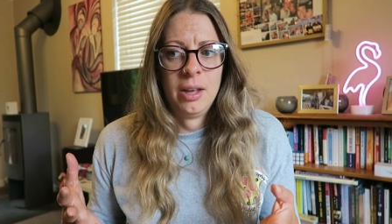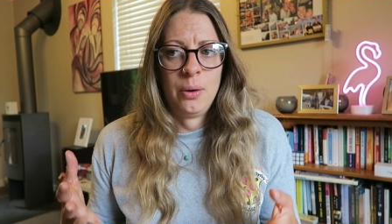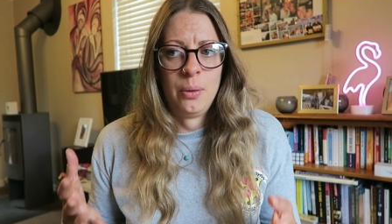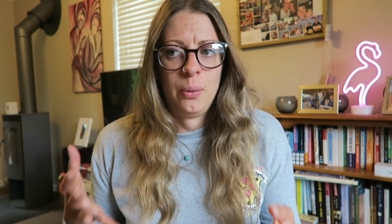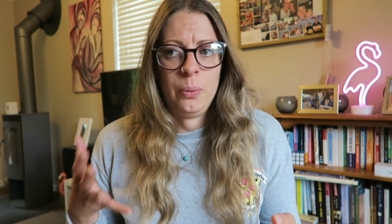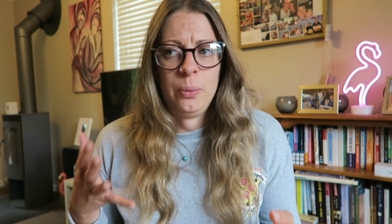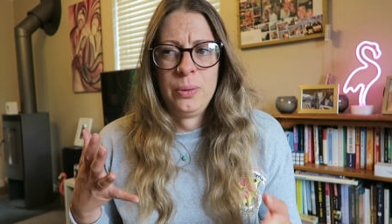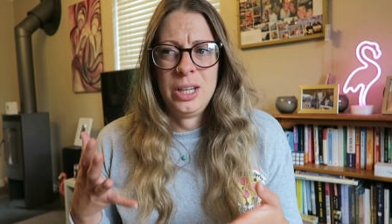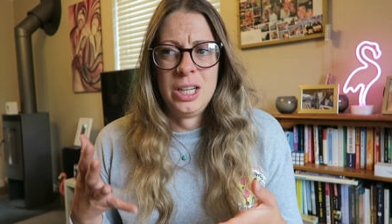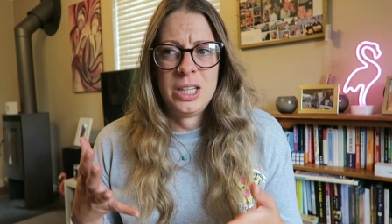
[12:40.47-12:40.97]

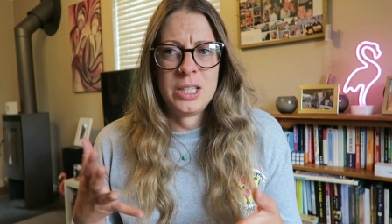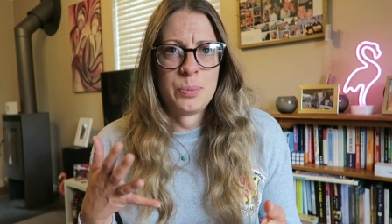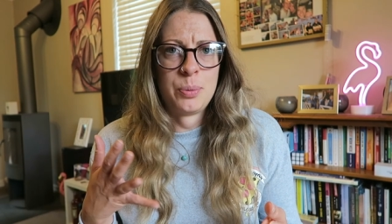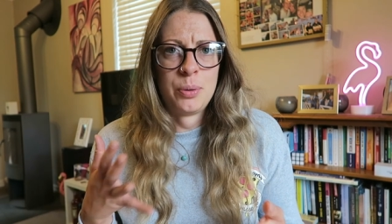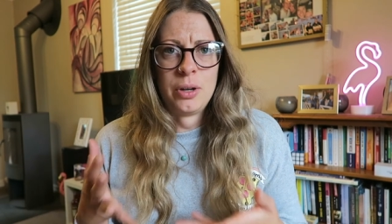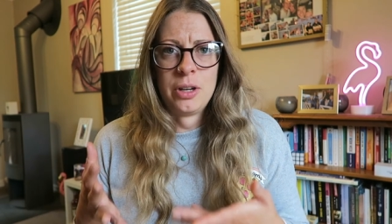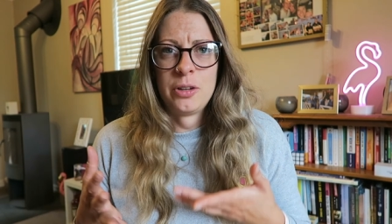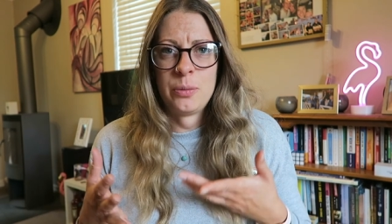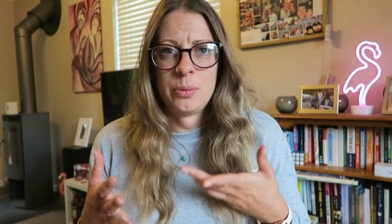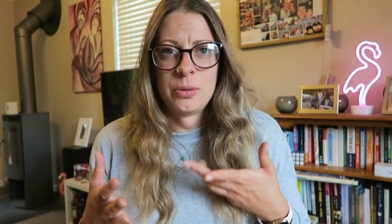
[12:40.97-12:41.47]
all these
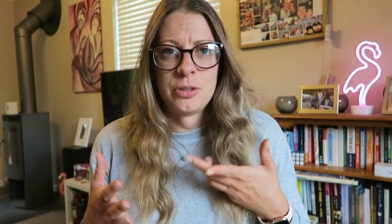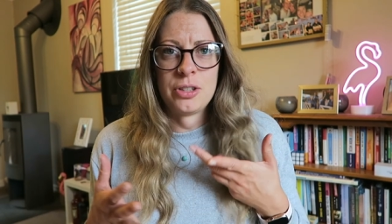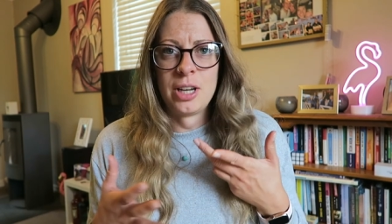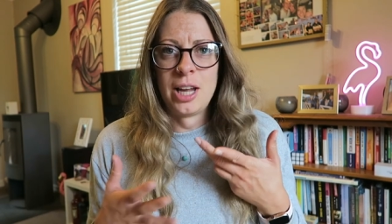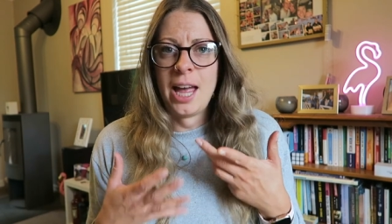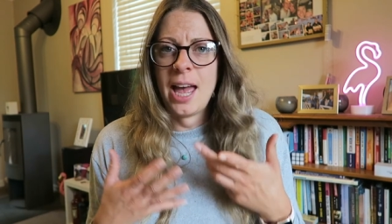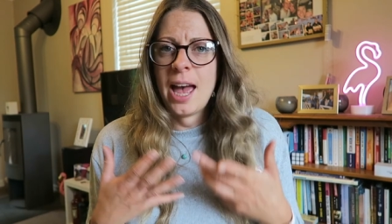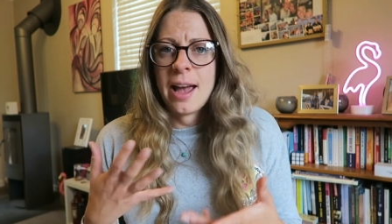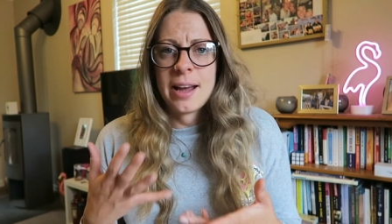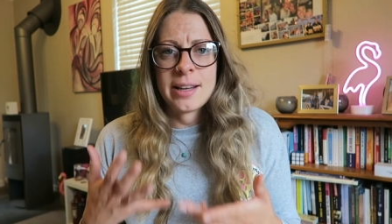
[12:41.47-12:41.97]
products which are
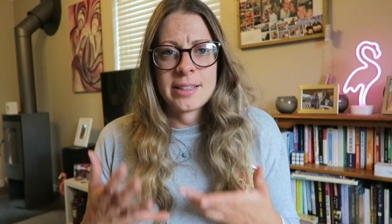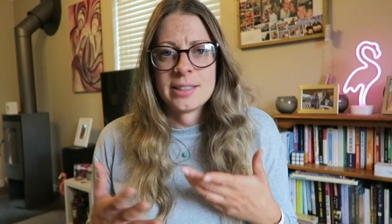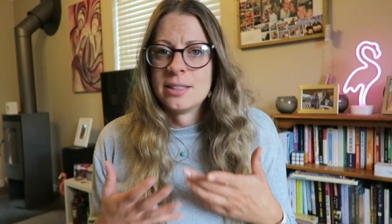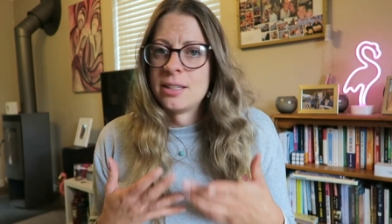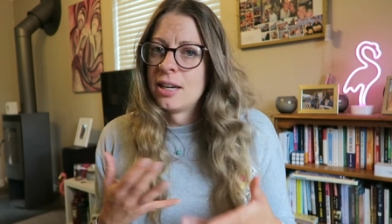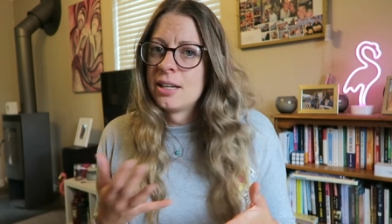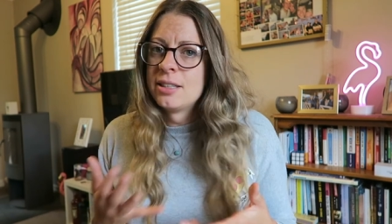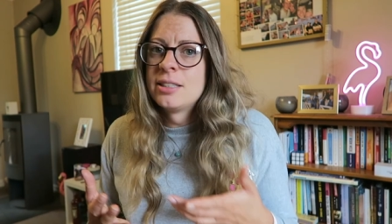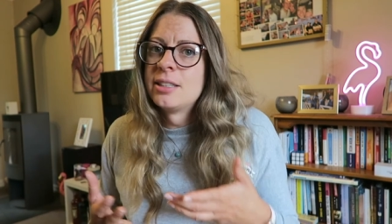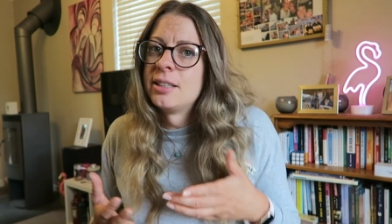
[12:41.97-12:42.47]
like
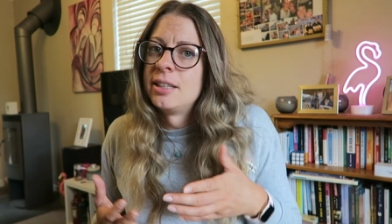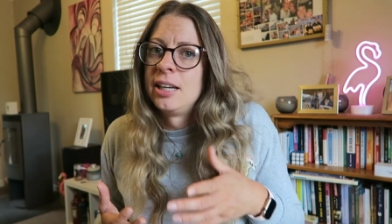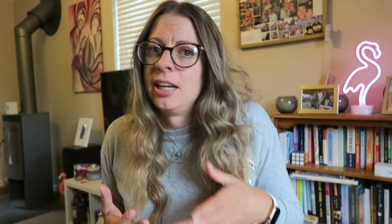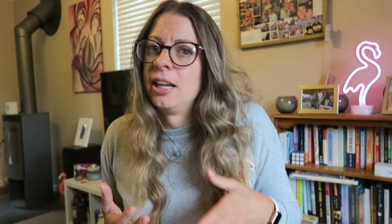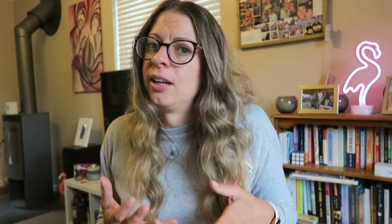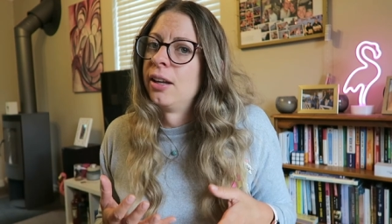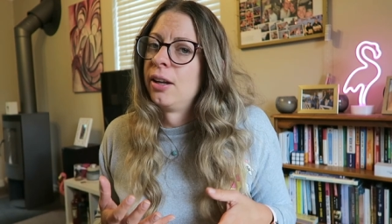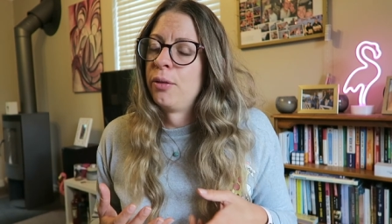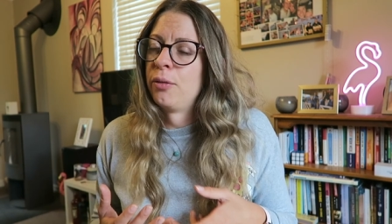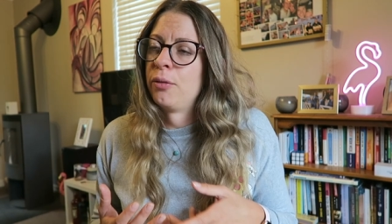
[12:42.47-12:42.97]
accidentally
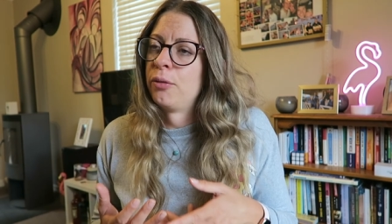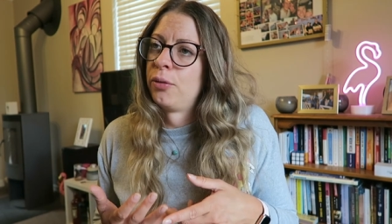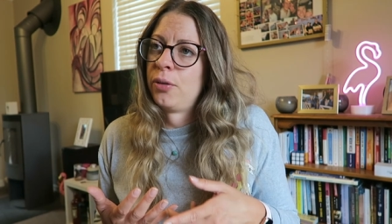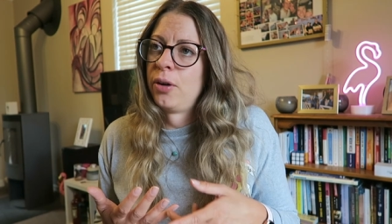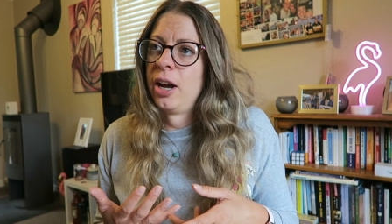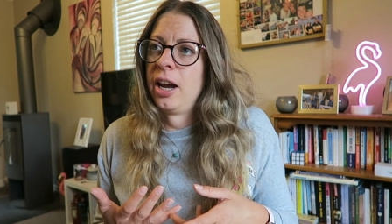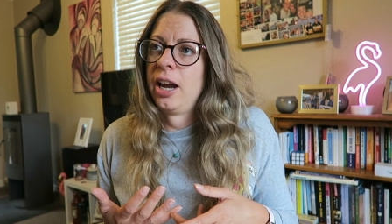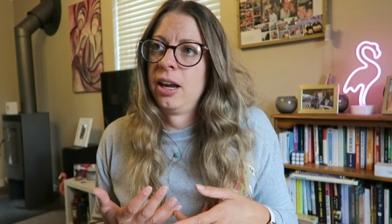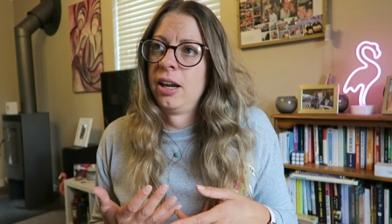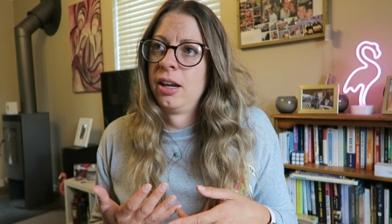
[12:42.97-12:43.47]
gluten
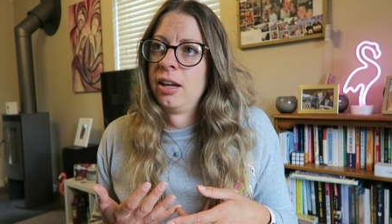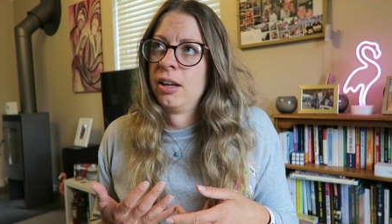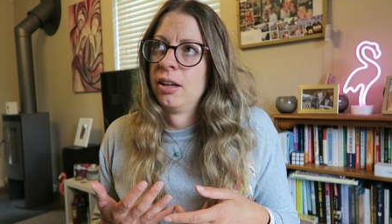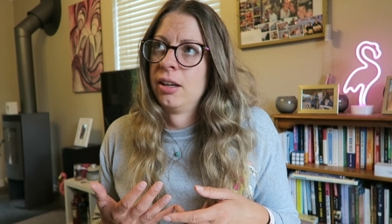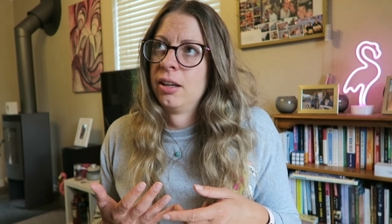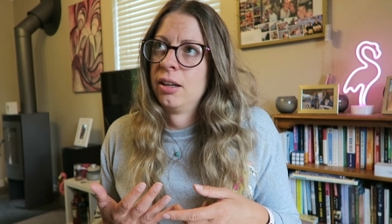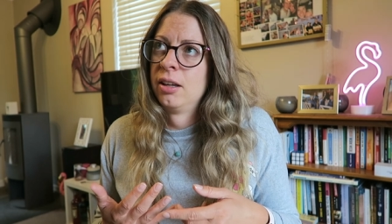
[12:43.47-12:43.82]
free